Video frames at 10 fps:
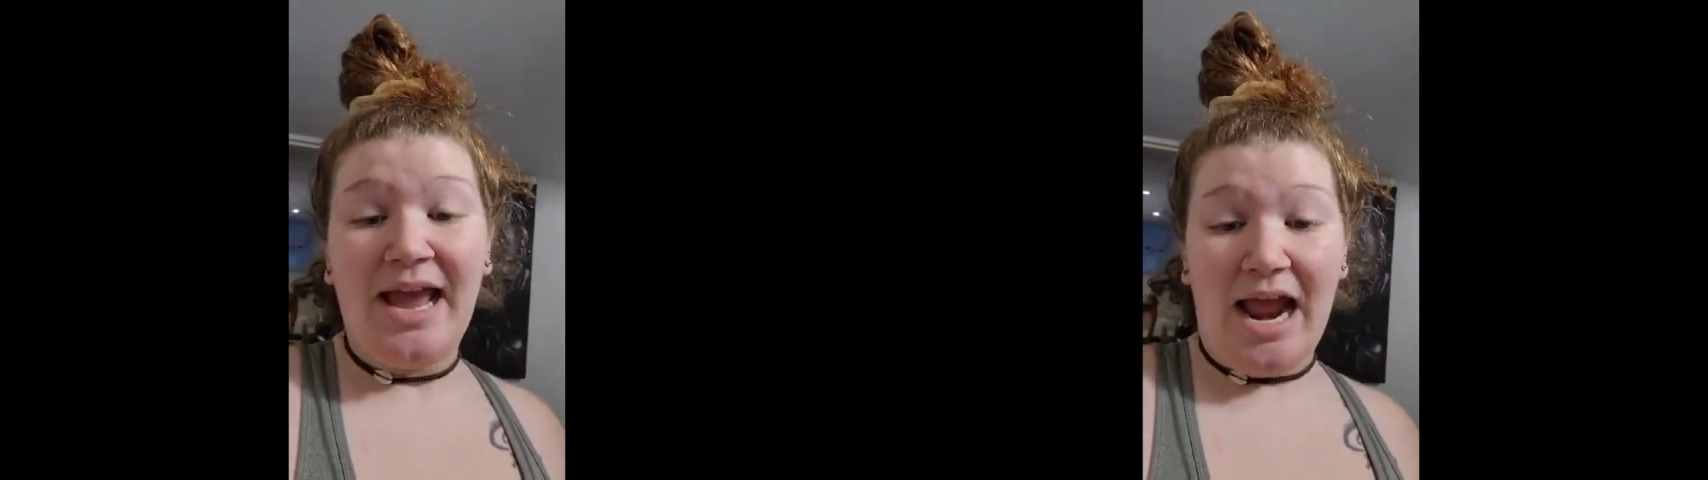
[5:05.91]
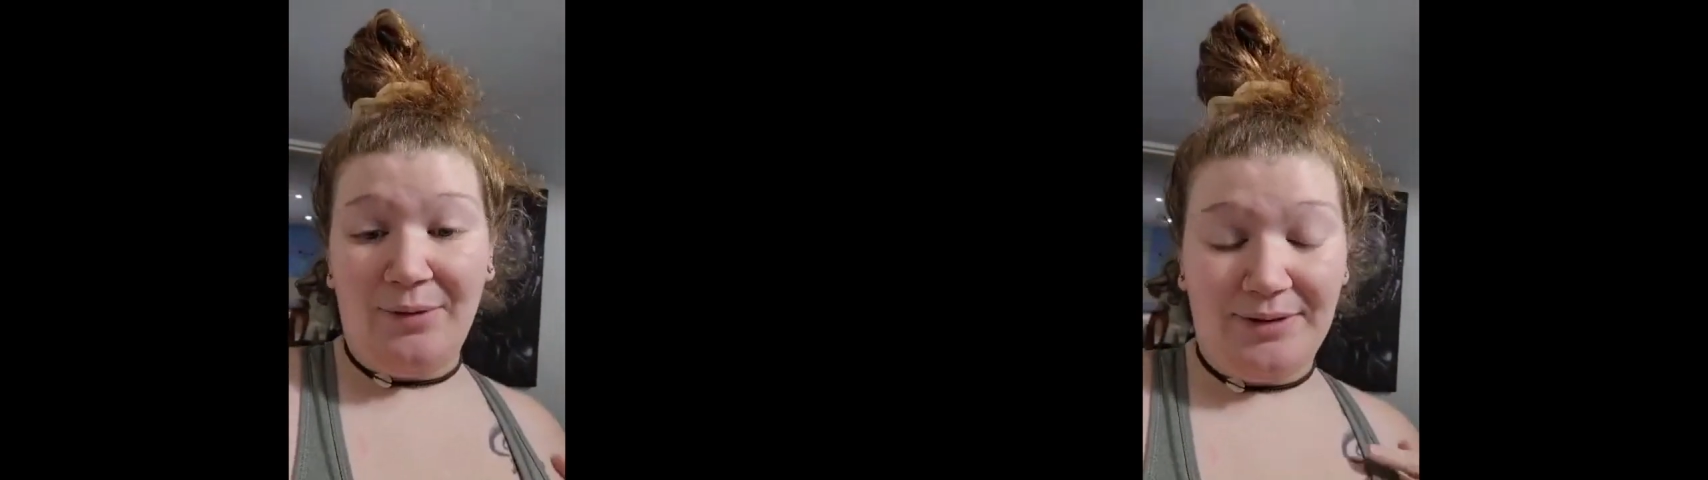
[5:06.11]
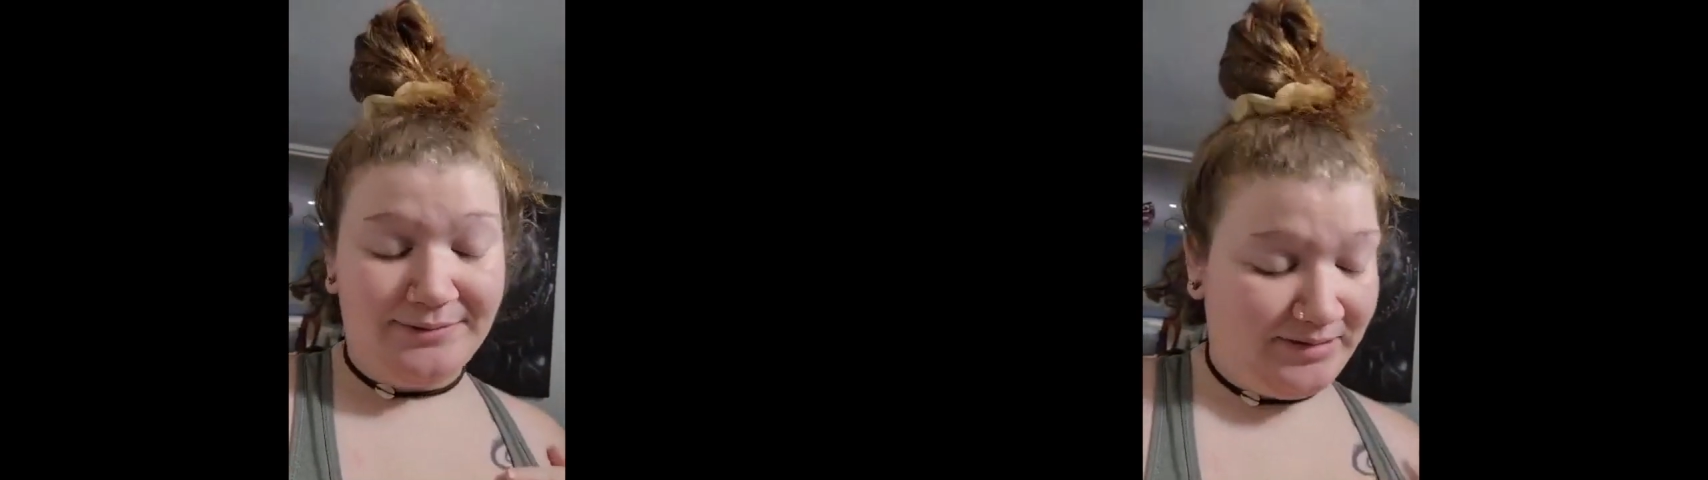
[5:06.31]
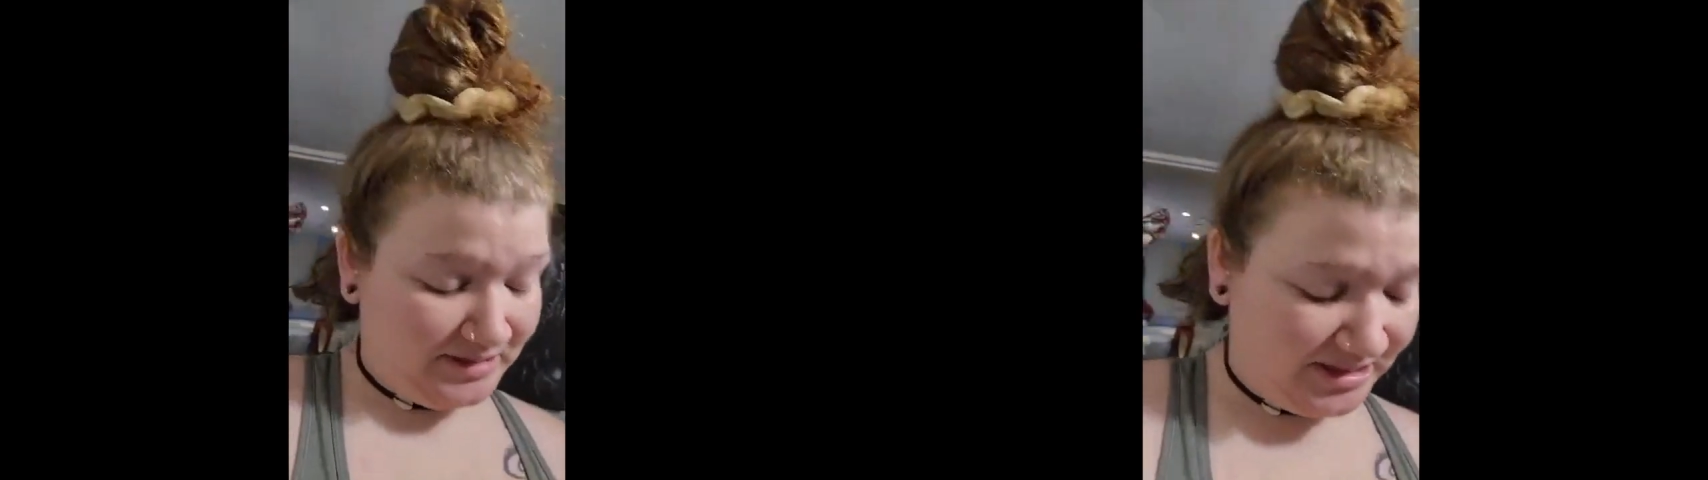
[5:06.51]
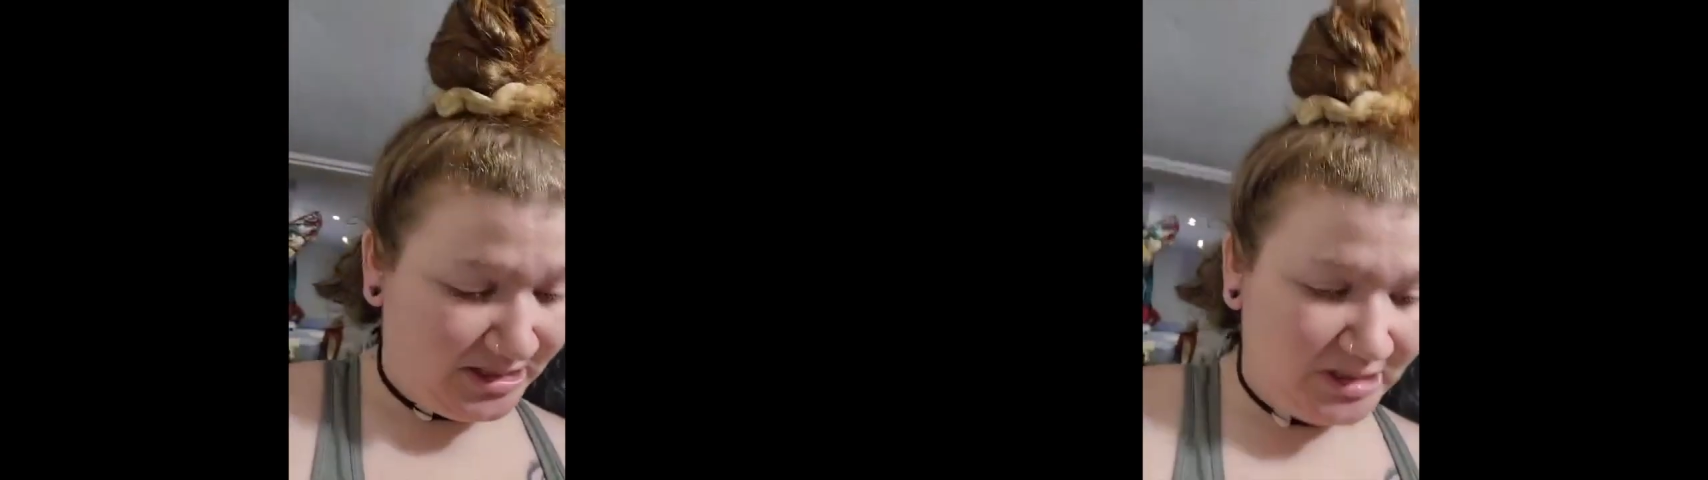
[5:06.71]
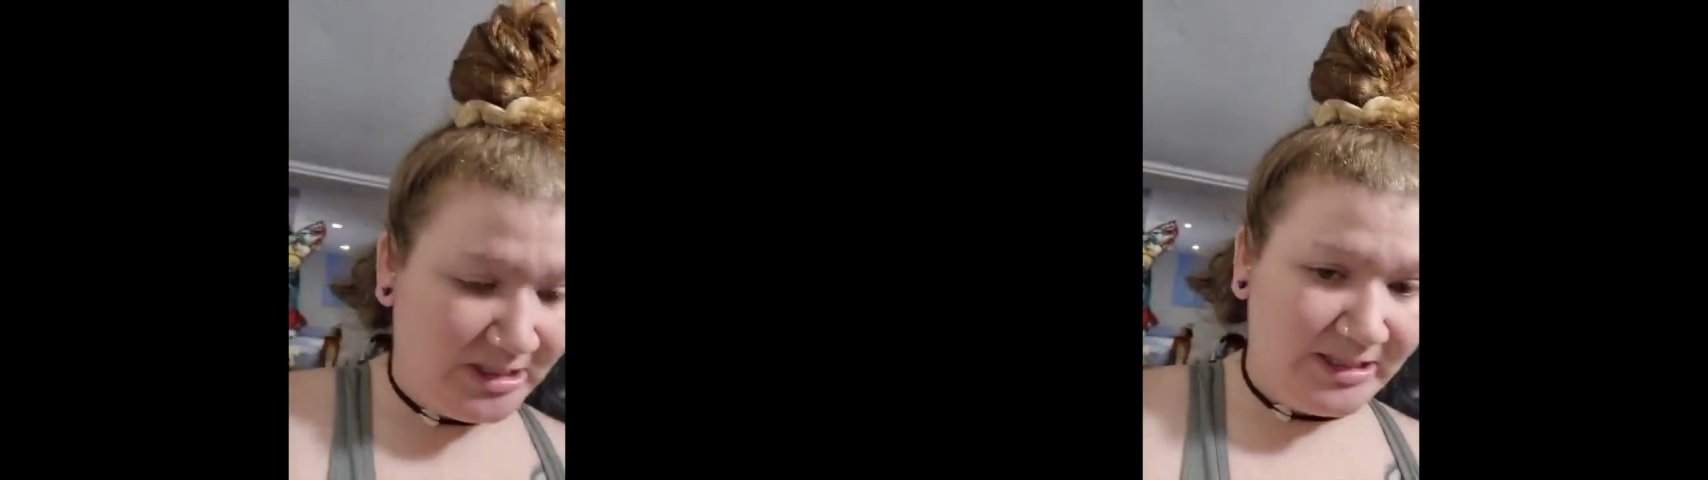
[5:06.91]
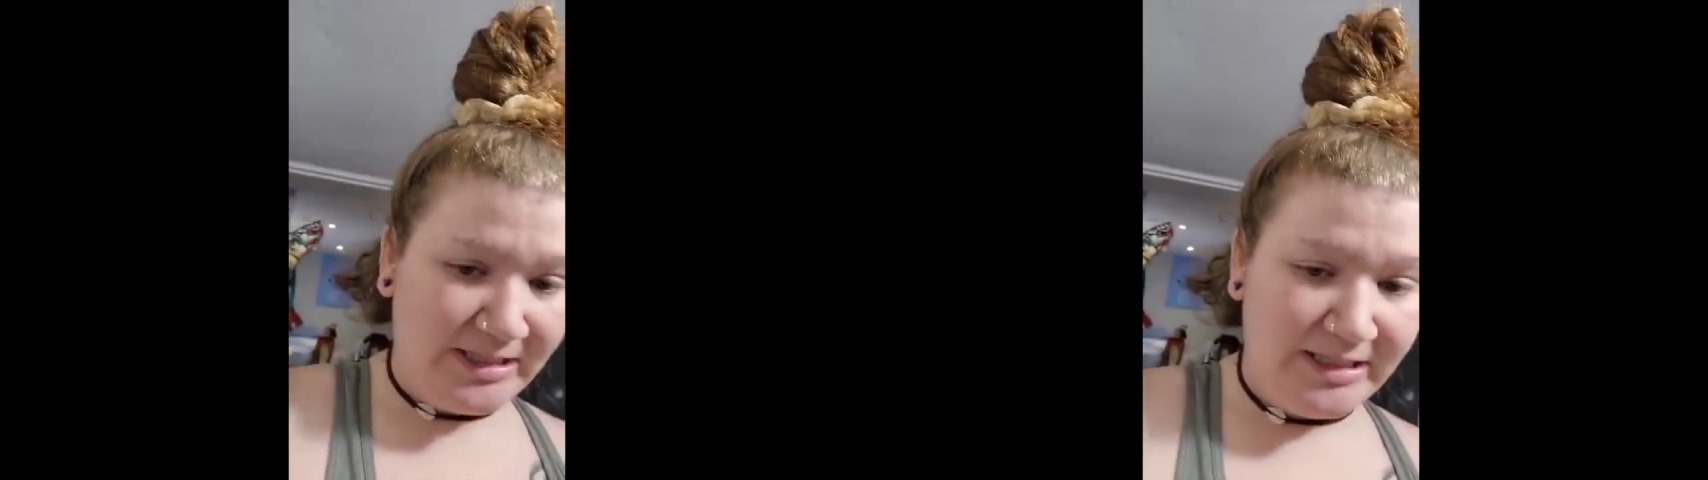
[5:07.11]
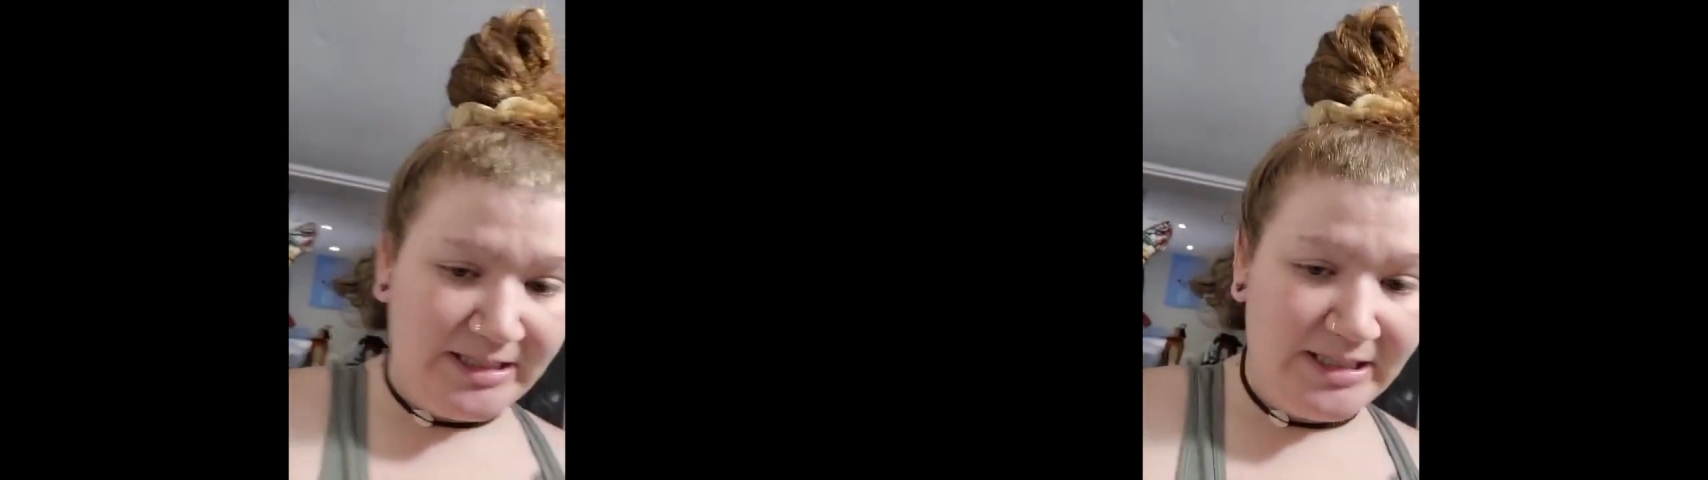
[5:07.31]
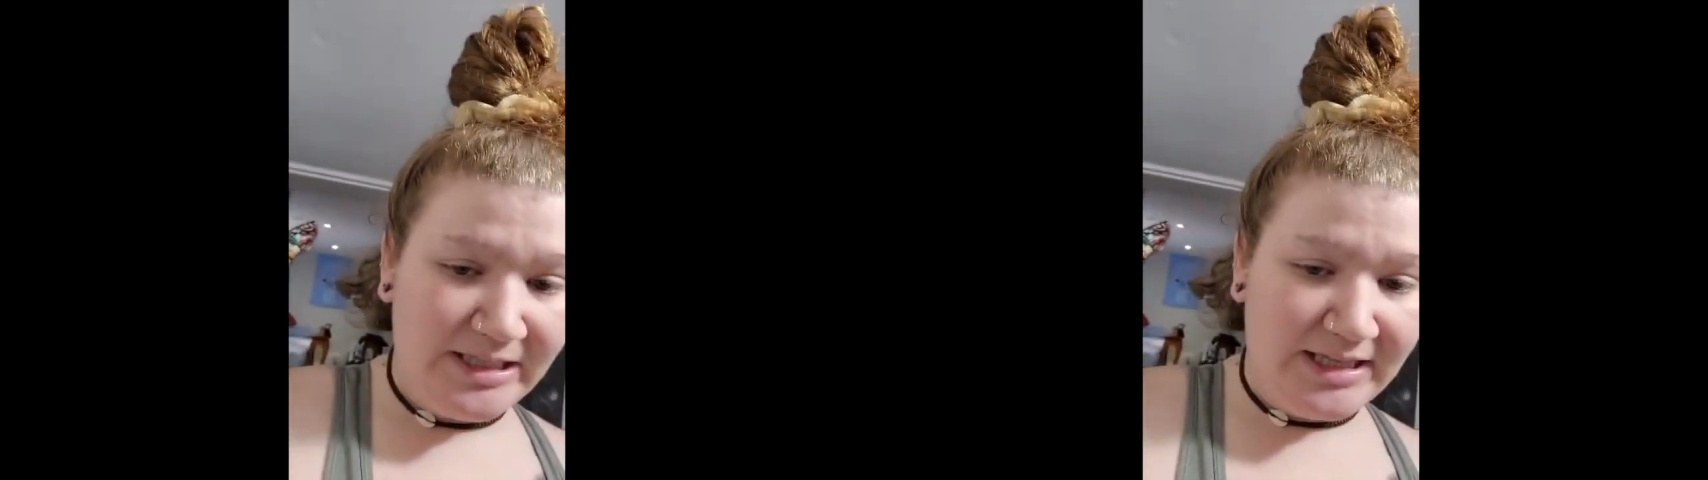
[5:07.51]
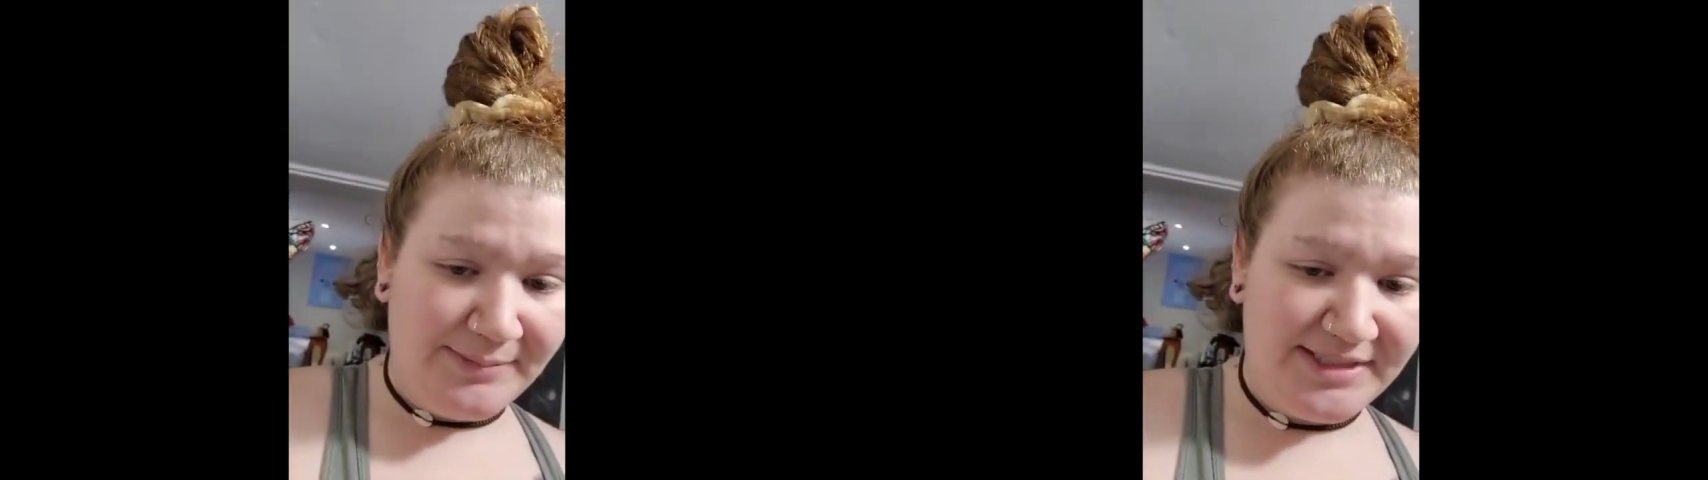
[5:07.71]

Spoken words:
Anyway, let